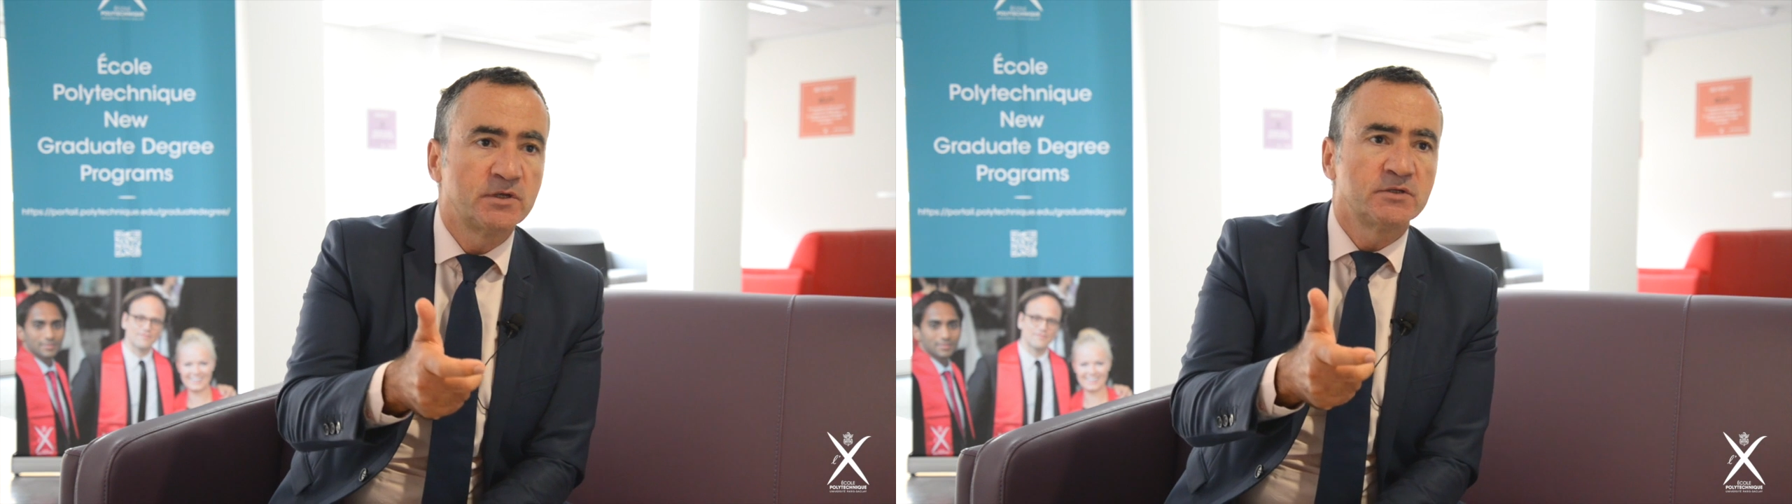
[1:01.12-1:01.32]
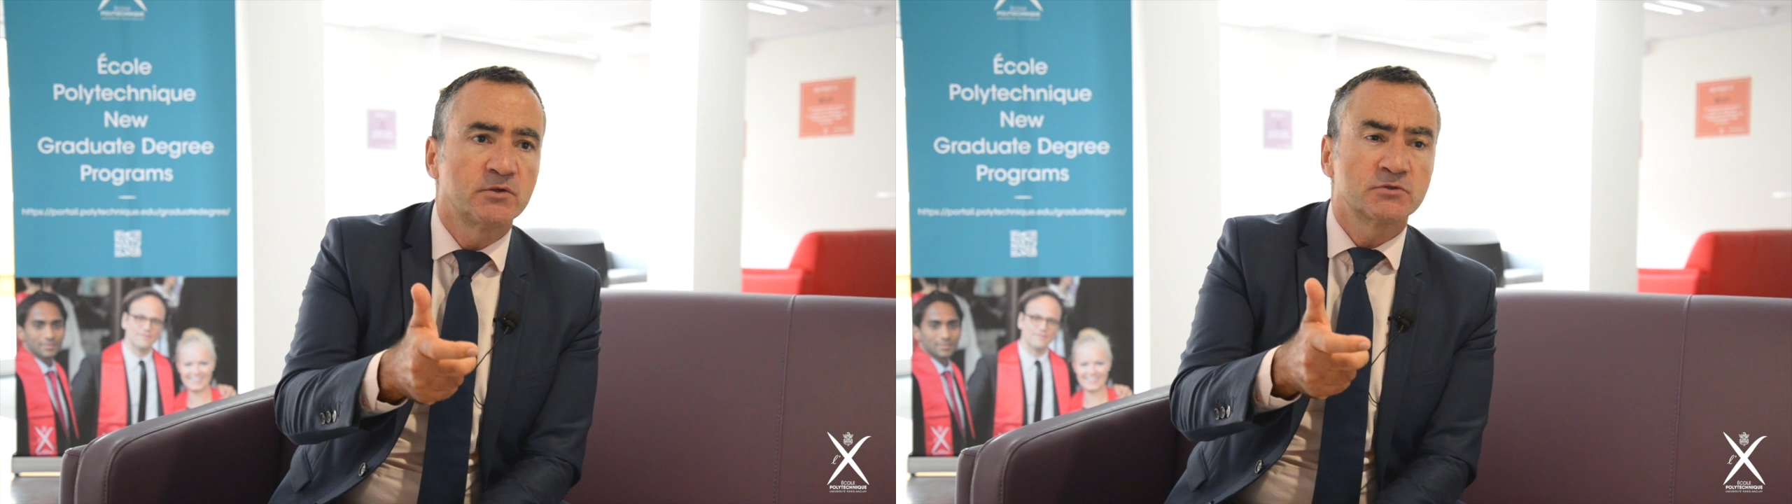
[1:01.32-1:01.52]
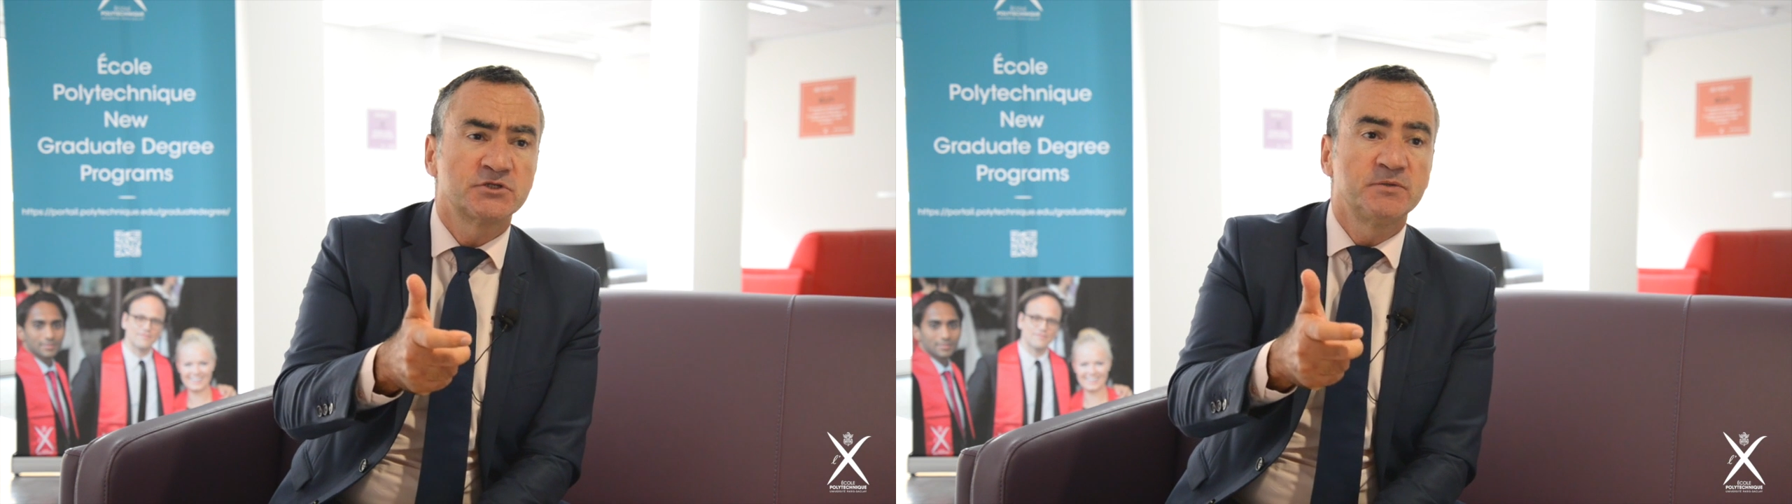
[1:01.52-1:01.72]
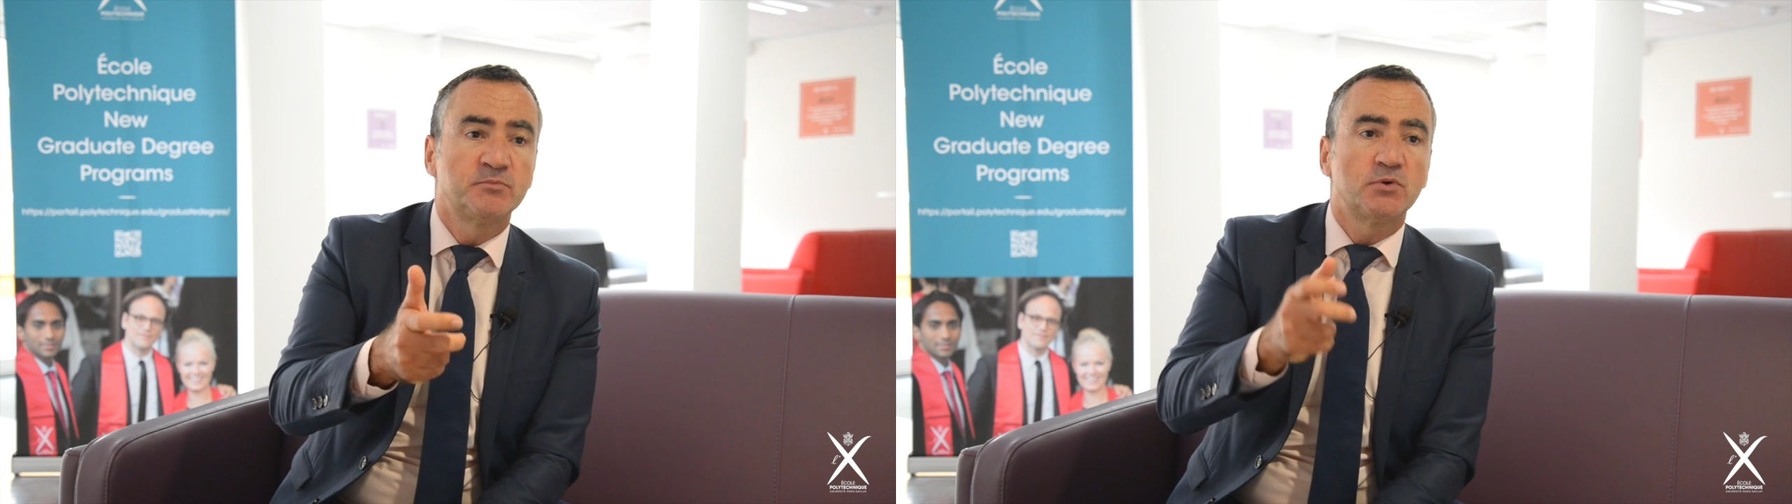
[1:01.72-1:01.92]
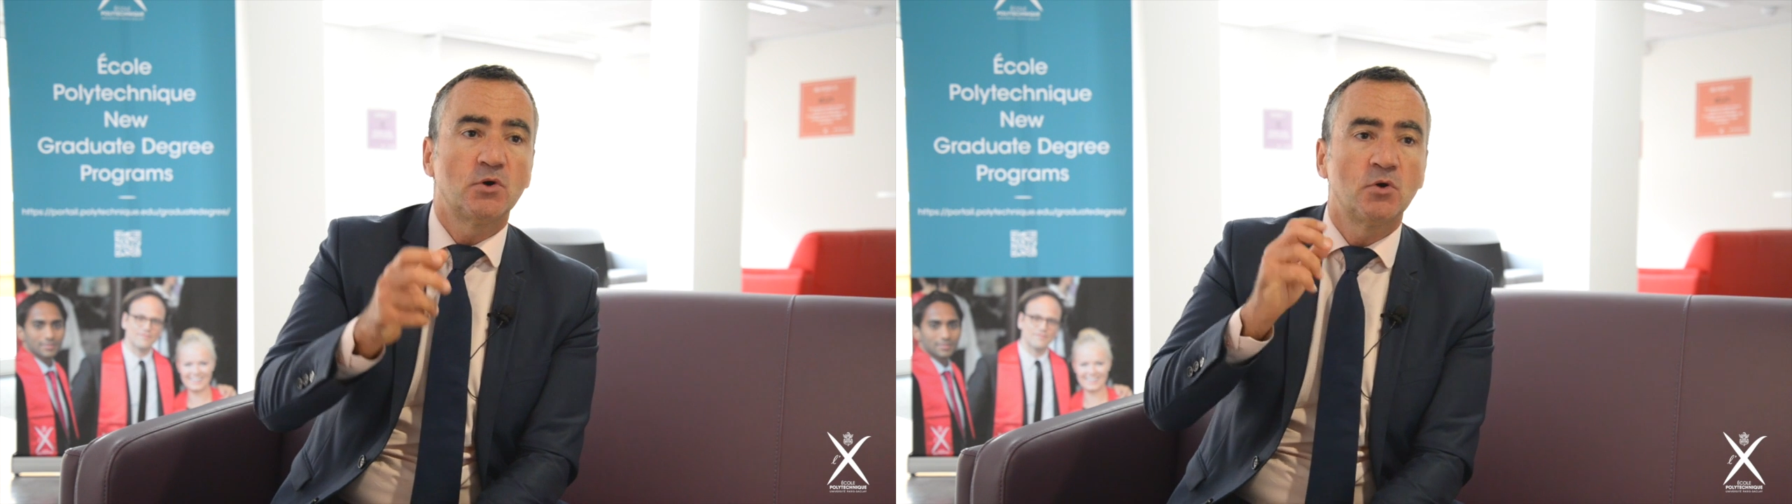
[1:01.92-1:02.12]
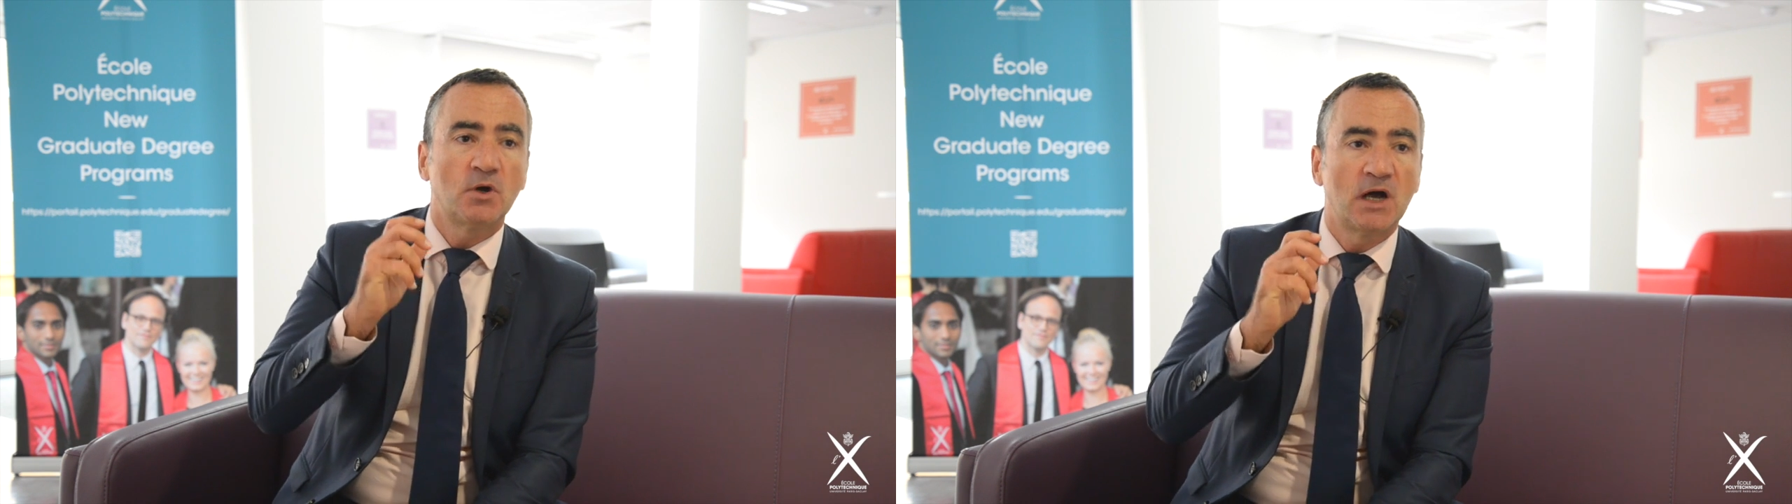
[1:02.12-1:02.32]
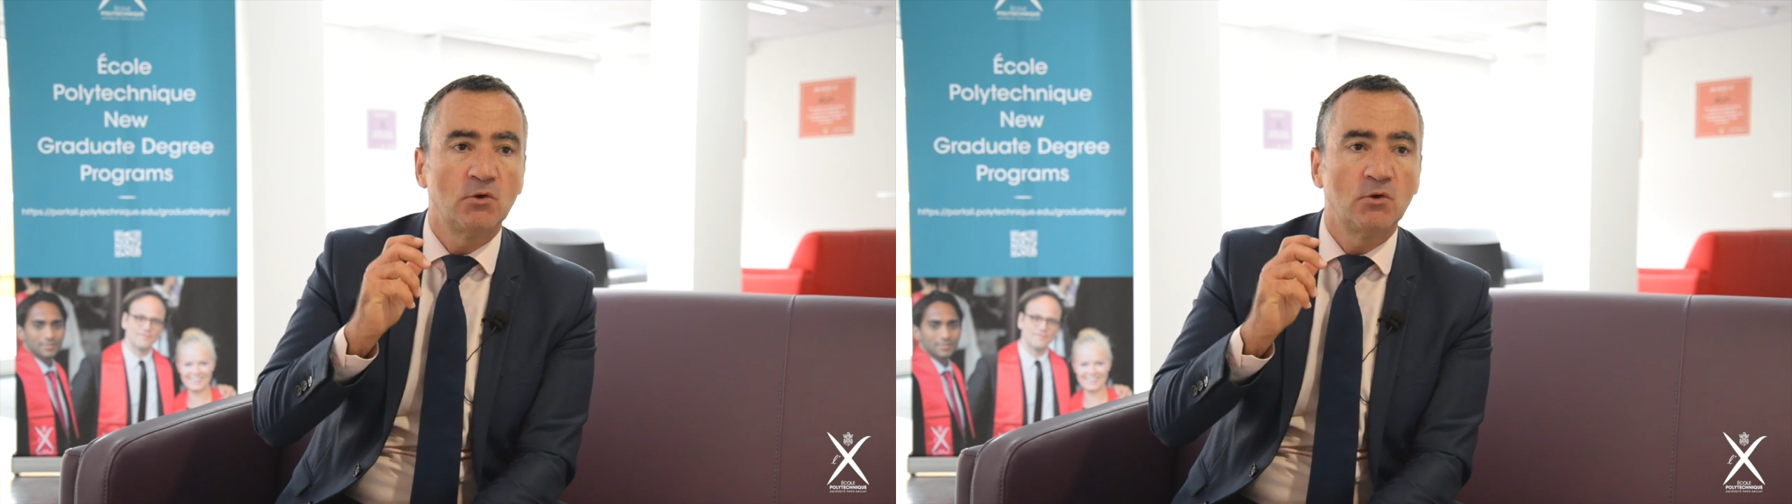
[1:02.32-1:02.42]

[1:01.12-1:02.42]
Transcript: an internship or